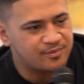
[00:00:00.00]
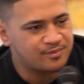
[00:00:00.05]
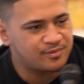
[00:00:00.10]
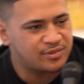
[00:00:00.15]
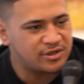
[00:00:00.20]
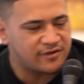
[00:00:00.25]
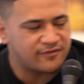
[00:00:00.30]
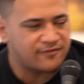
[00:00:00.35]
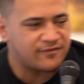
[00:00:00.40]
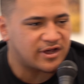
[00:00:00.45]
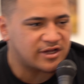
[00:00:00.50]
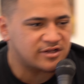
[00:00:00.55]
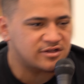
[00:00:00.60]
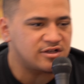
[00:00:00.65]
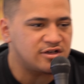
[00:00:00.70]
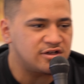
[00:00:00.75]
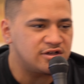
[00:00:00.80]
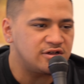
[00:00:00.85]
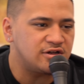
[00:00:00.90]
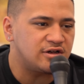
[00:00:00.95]
big
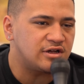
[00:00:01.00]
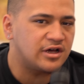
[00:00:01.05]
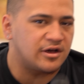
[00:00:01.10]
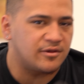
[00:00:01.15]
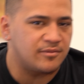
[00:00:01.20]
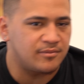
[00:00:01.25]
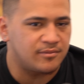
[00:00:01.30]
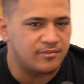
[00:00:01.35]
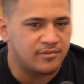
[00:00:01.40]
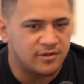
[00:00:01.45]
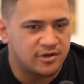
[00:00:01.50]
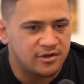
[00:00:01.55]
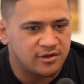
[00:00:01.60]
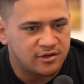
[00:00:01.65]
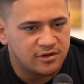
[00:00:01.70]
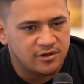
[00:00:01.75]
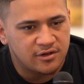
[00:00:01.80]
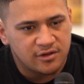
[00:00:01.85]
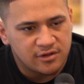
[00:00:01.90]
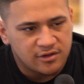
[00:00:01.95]
factor in
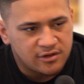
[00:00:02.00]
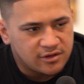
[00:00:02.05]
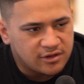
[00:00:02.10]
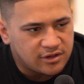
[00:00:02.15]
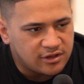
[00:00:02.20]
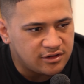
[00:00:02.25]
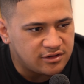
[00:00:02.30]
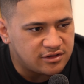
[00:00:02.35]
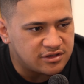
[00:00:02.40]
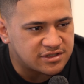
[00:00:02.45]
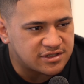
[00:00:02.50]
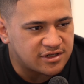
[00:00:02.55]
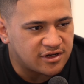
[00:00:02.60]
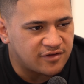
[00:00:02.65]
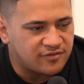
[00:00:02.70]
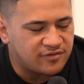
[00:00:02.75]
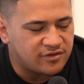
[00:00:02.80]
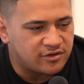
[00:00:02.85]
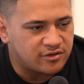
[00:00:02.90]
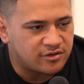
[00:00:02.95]
this
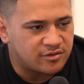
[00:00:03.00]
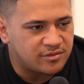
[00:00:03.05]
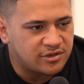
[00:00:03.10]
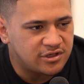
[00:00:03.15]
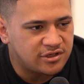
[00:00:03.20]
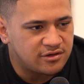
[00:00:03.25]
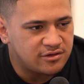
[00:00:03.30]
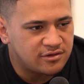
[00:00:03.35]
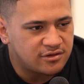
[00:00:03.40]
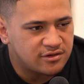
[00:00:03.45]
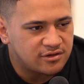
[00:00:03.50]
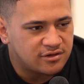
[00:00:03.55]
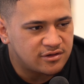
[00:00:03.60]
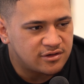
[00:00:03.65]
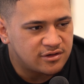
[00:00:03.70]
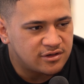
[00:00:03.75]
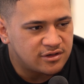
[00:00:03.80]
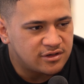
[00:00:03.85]
life. You know what I mean? Yeah.